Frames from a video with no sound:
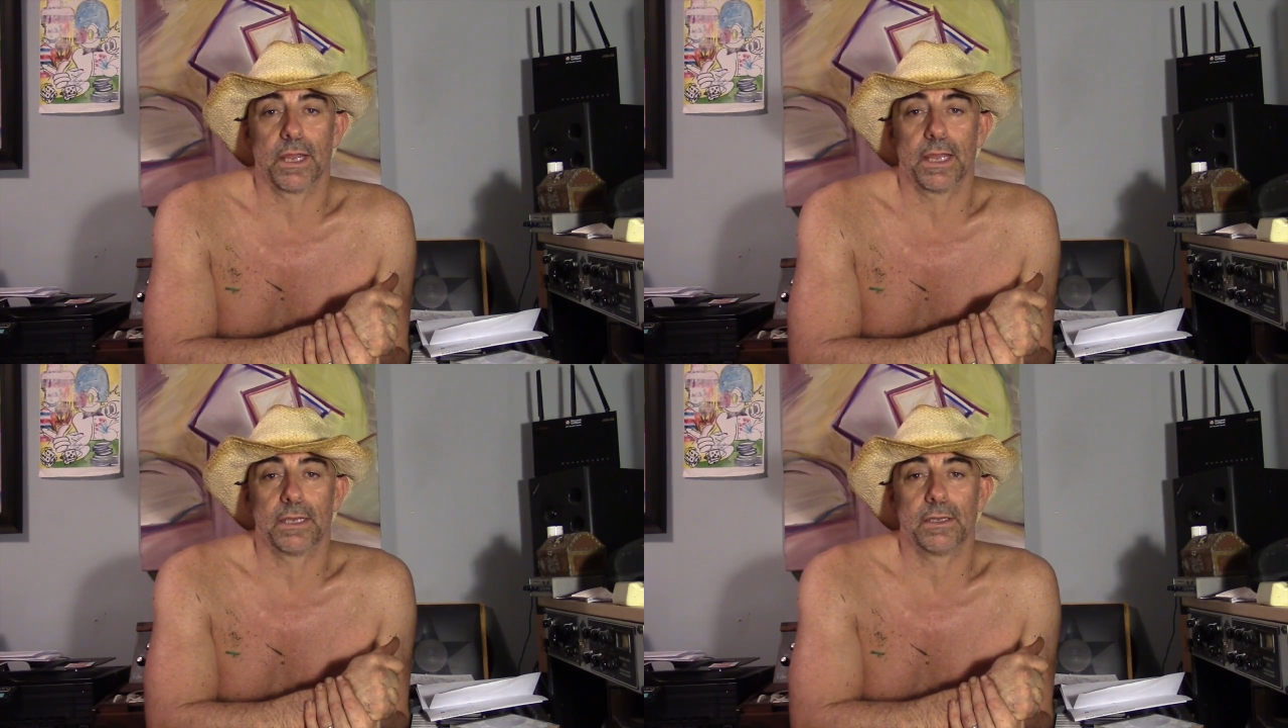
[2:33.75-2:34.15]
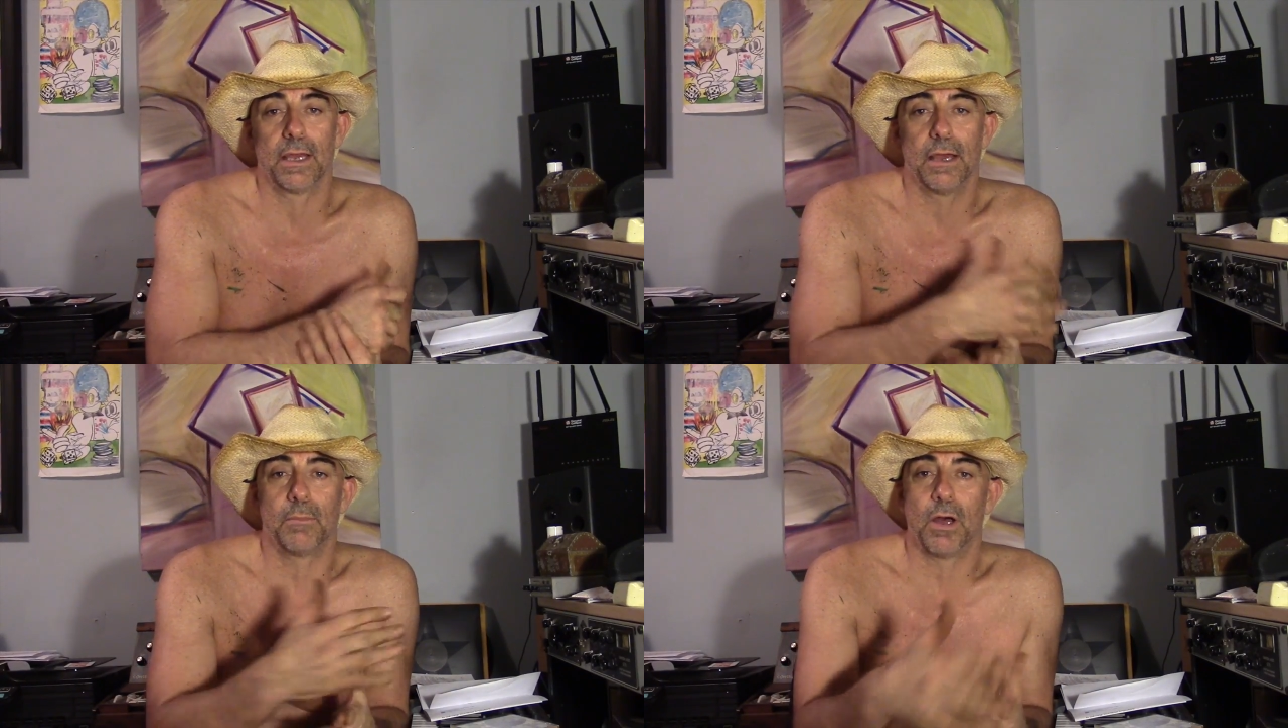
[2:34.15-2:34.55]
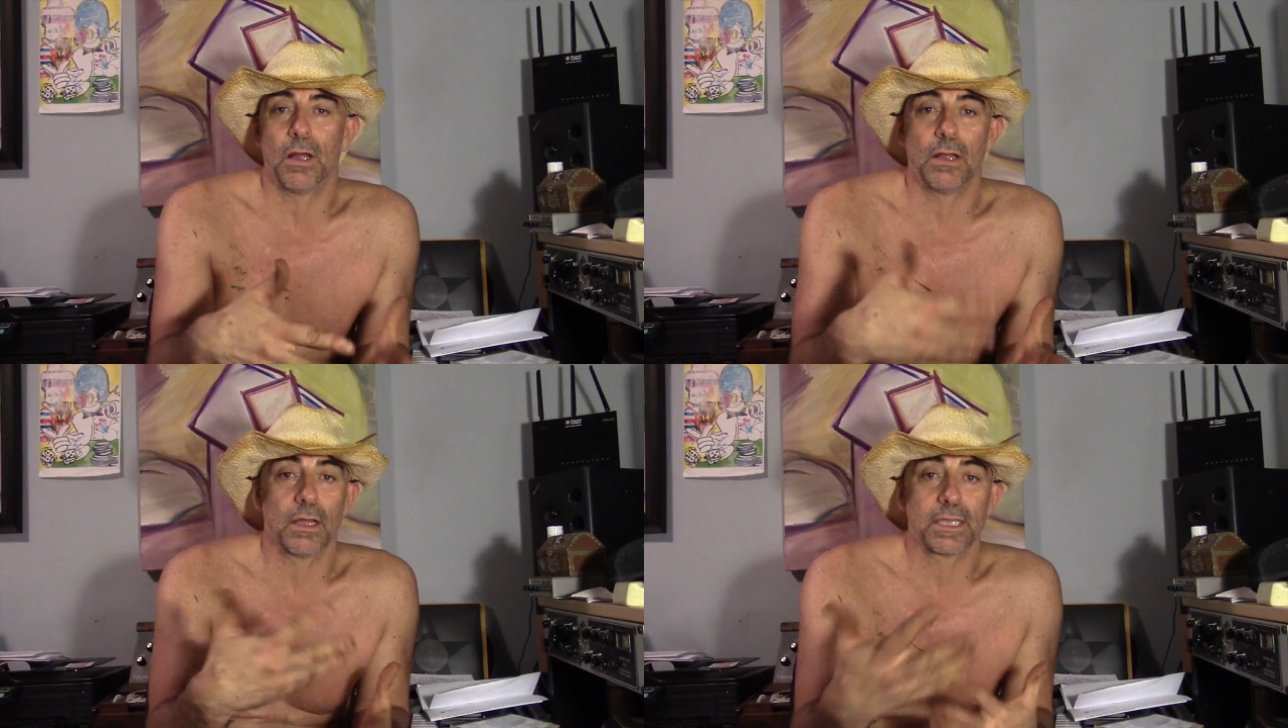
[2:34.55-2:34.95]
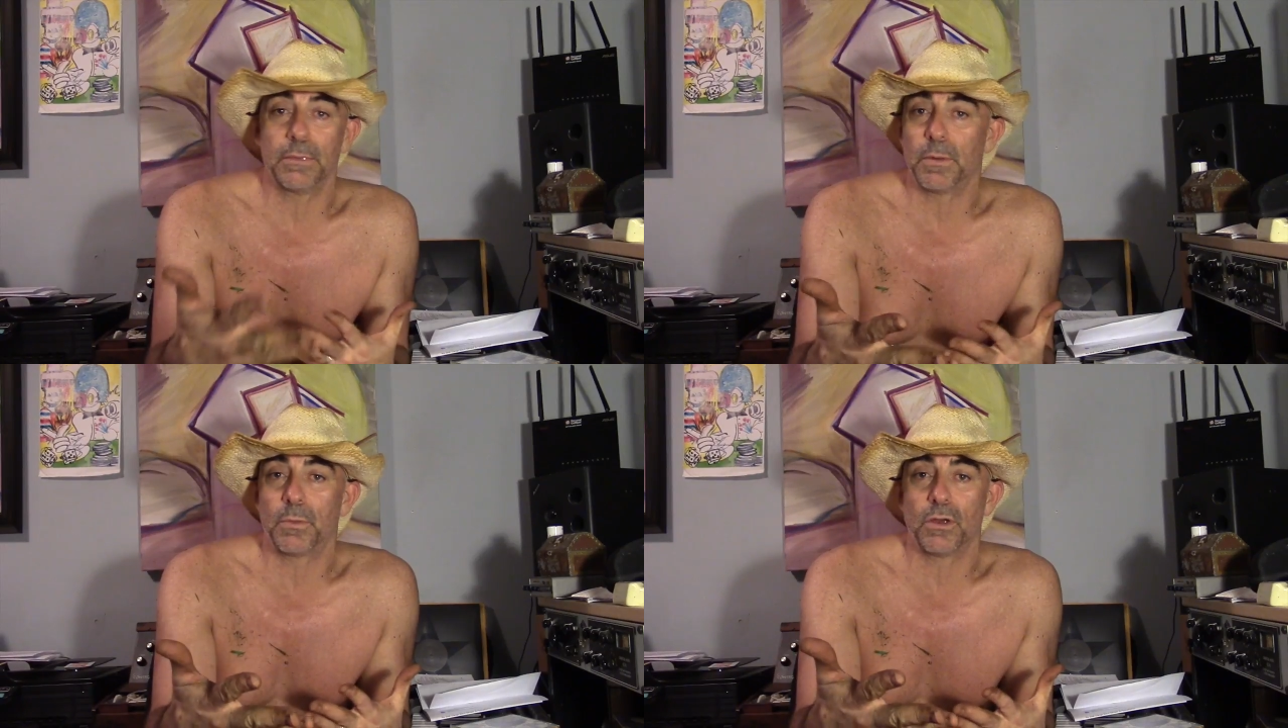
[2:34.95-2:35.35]
And um, I'll, I'll
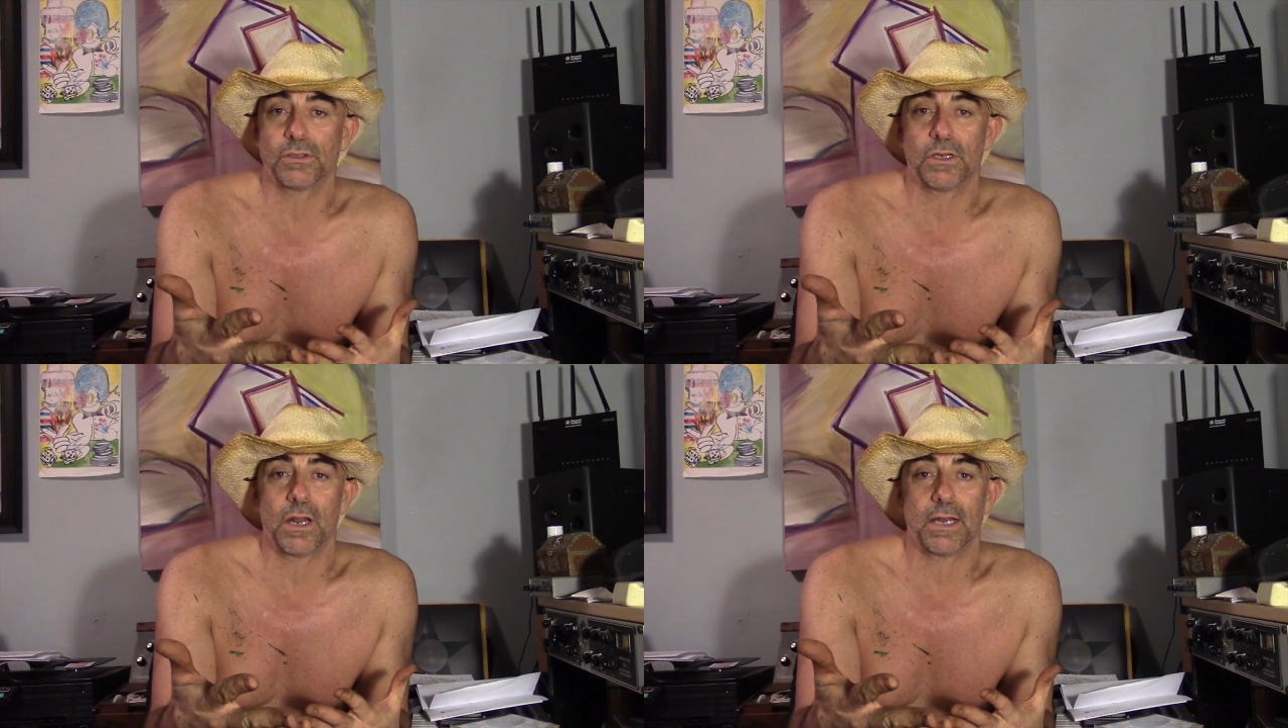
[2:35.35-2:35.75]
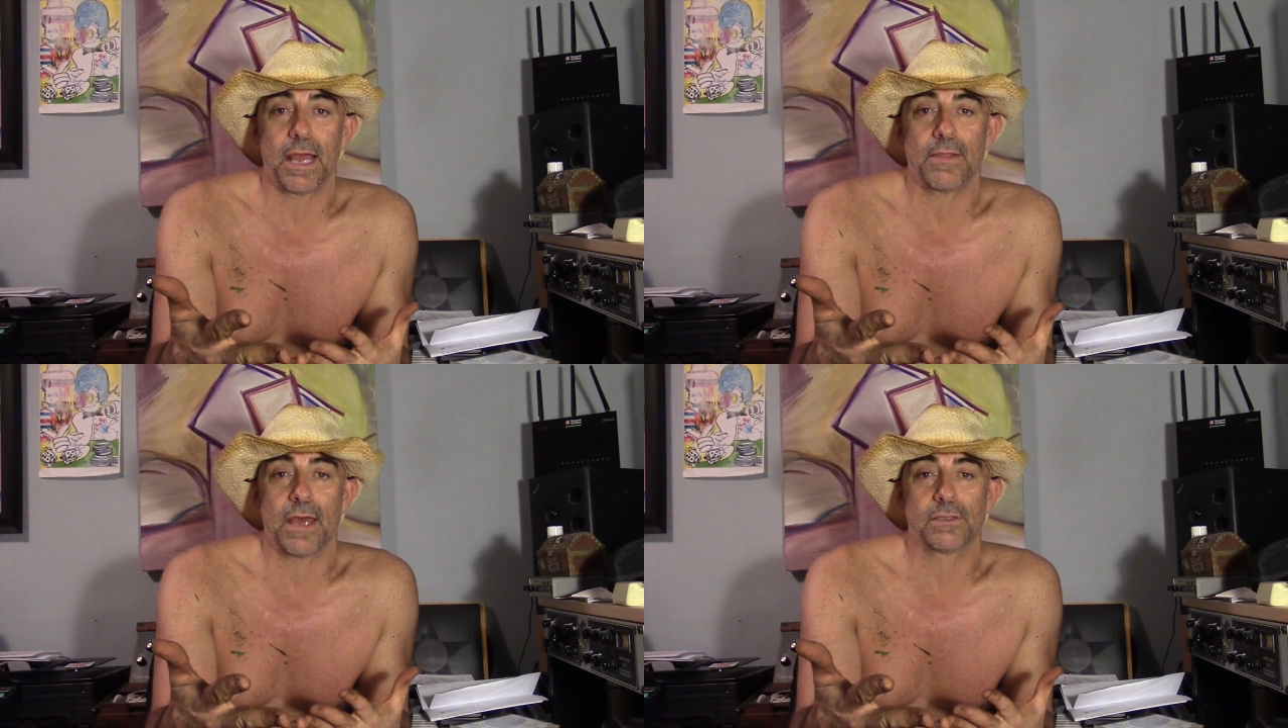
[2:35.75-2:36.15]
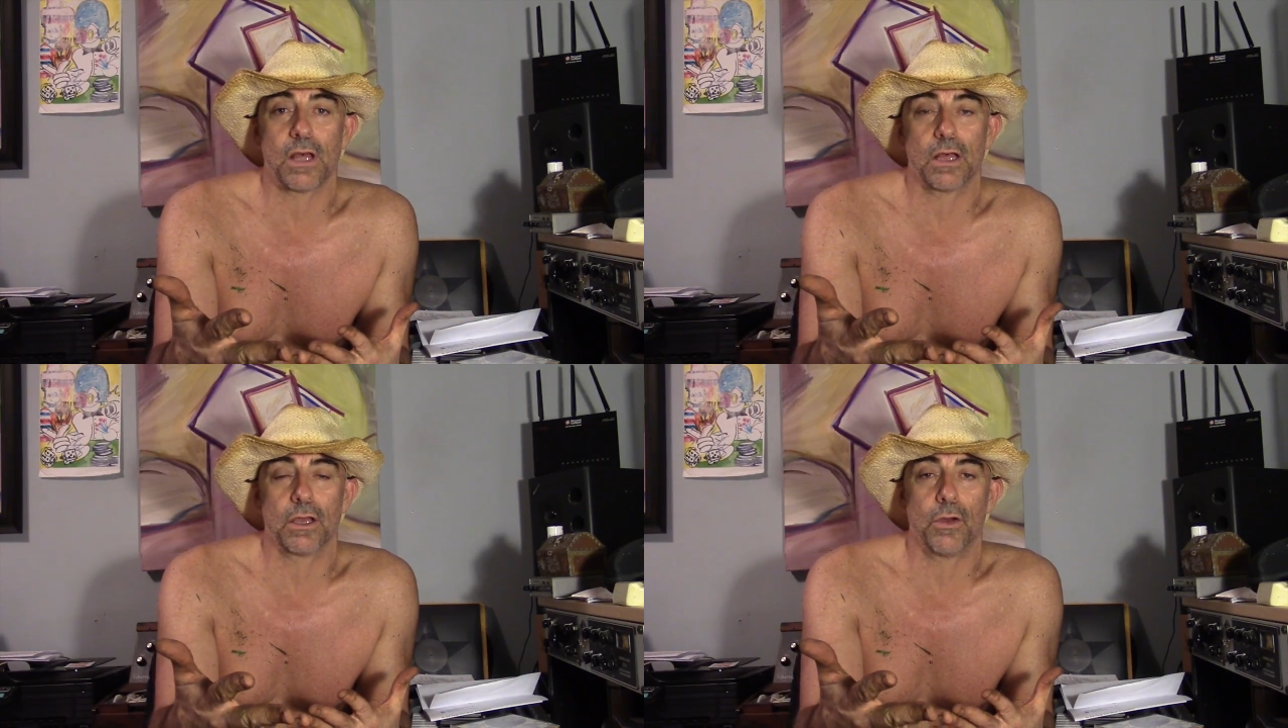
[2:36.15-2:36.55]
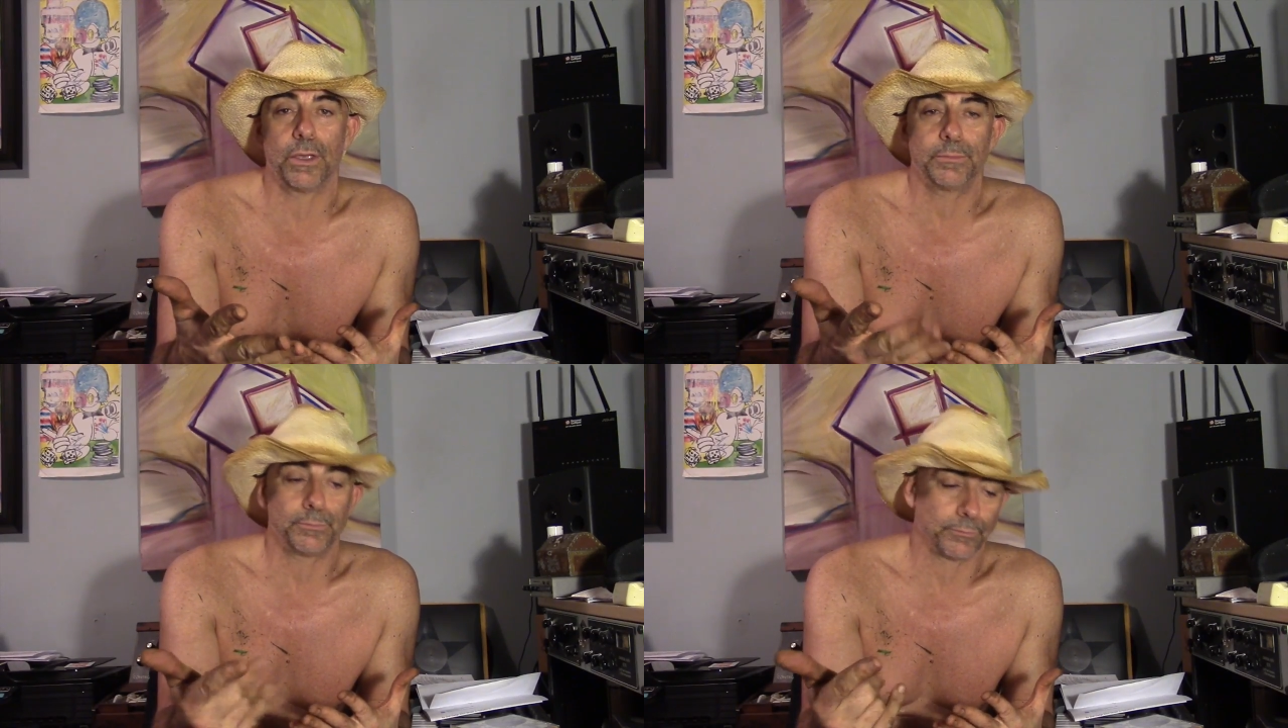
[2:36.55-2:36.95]
keep you posted on how that's all
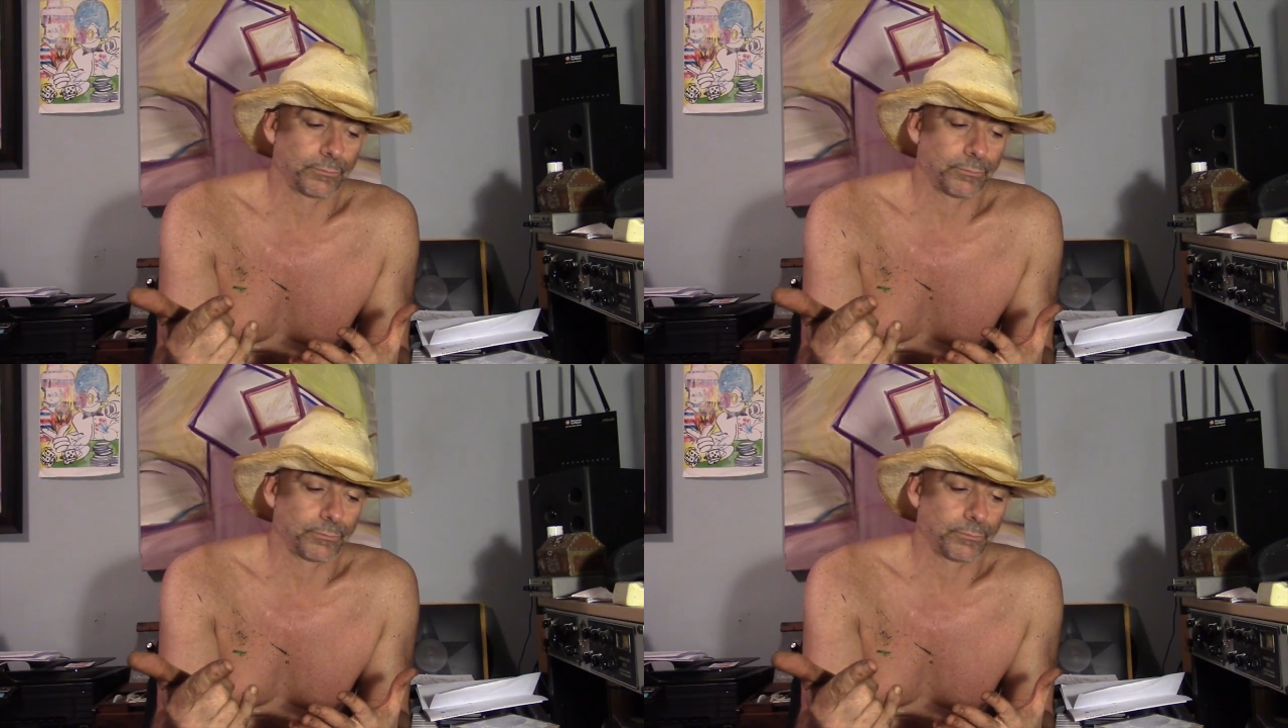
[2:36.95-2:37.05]
going.